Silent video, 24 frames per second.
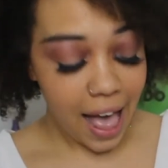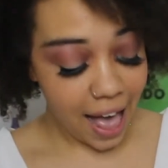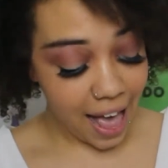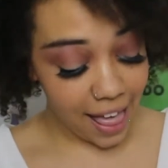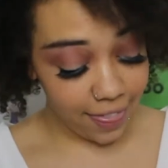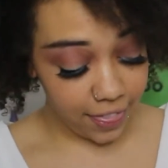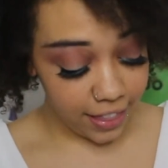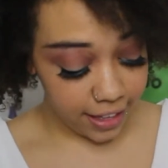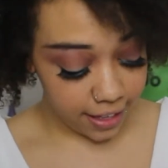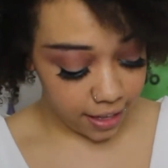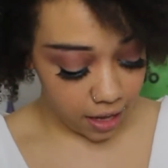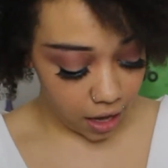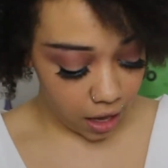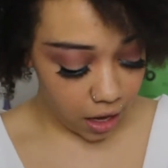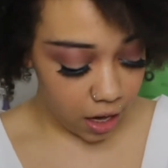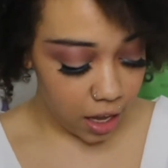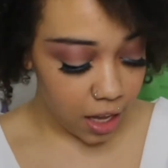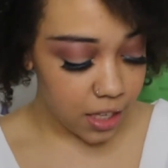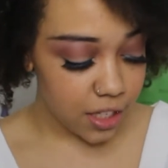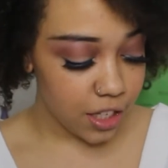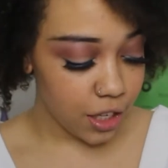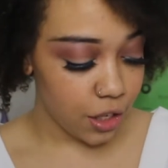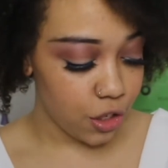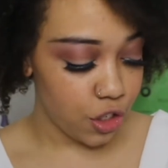And the colour
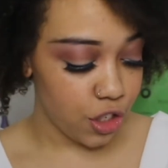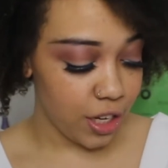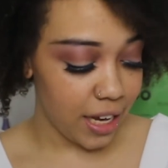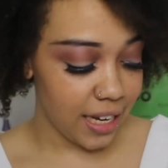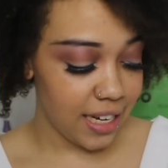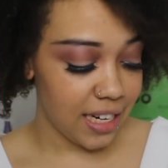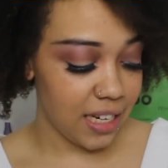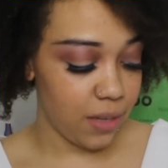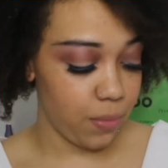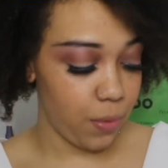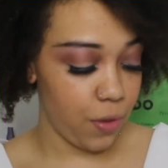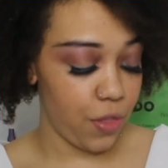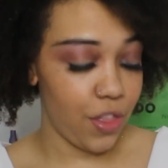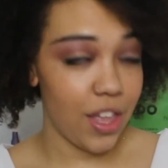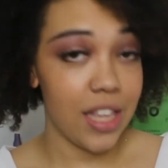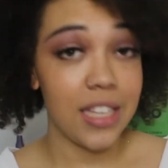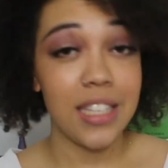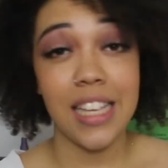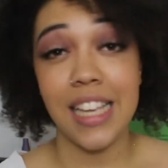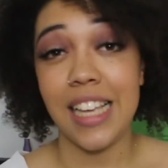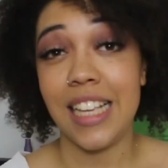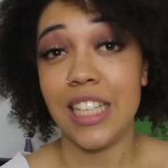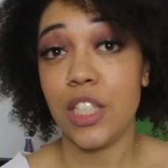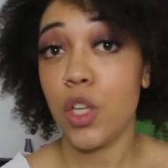associated with
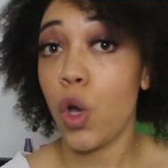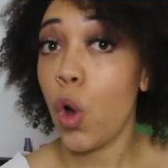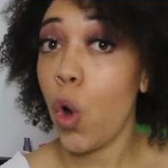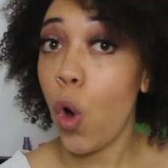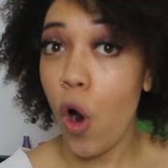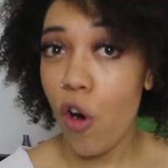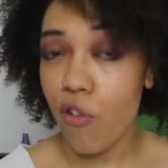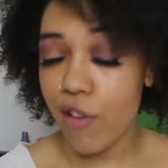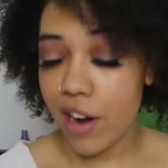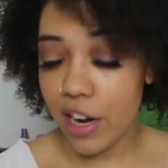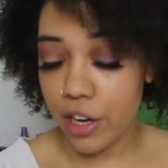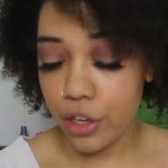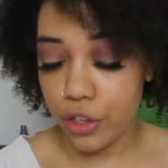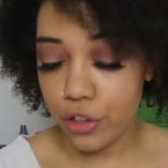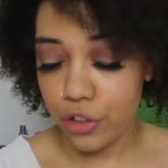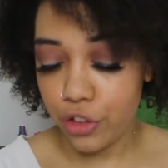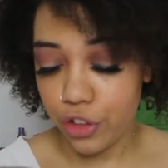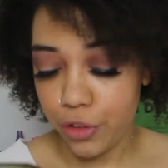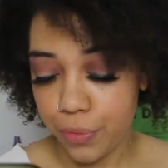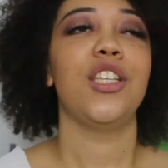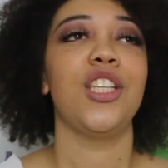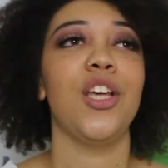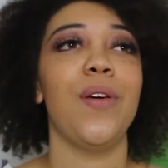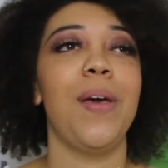this is
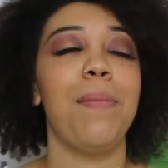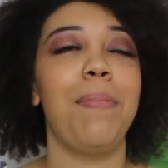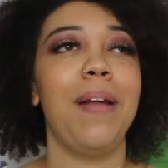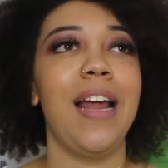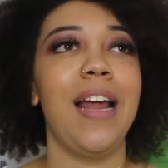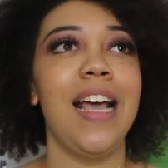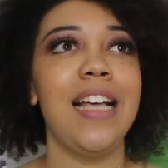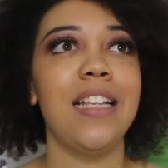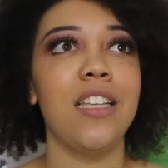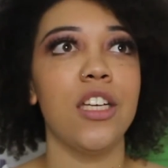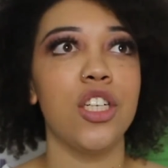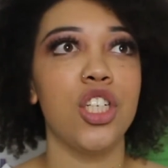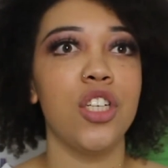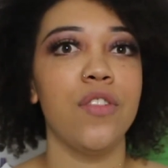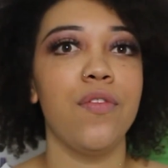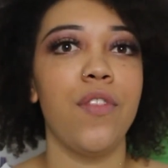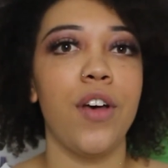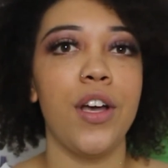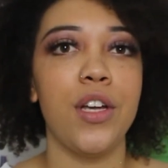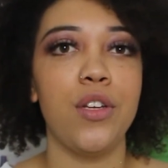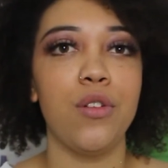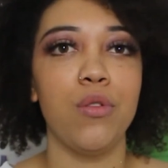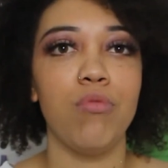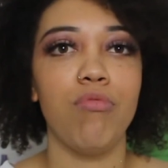orange. So it plays such a vital